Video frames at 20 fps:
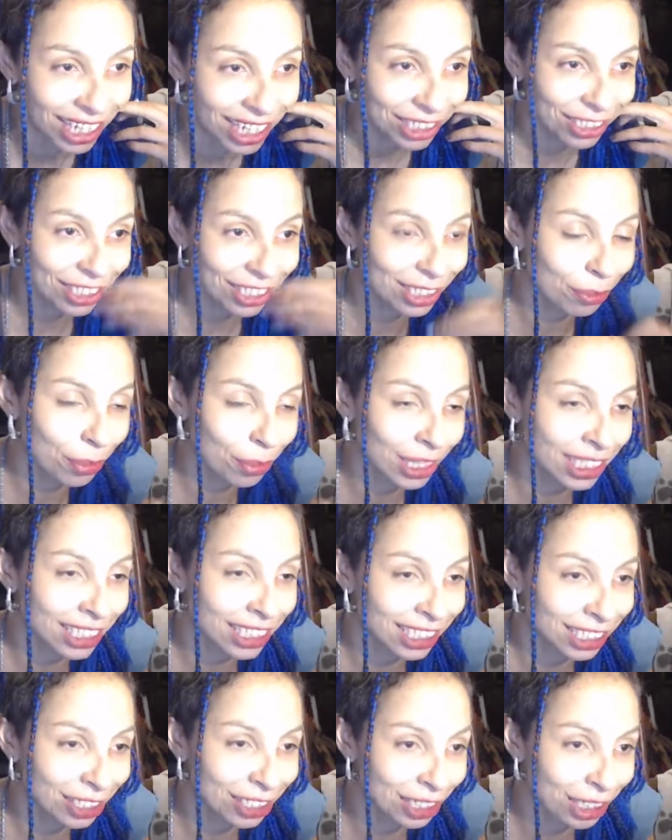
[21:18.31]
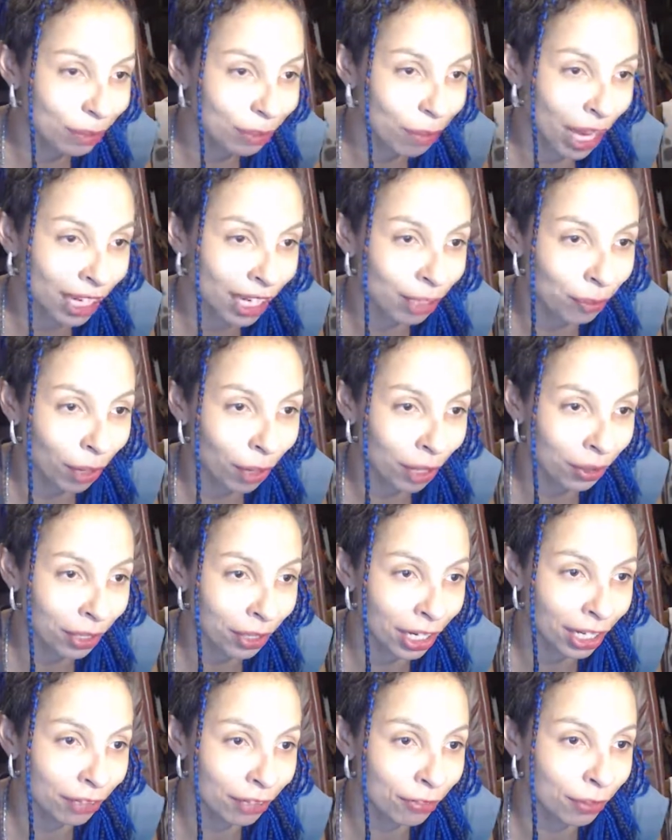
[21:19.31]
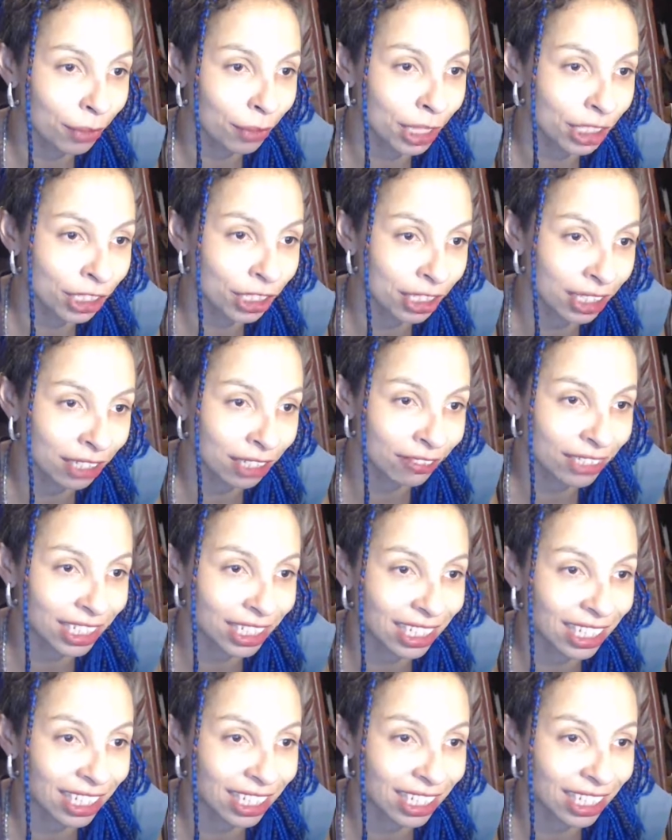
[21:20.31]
So this ability to expand upon information gives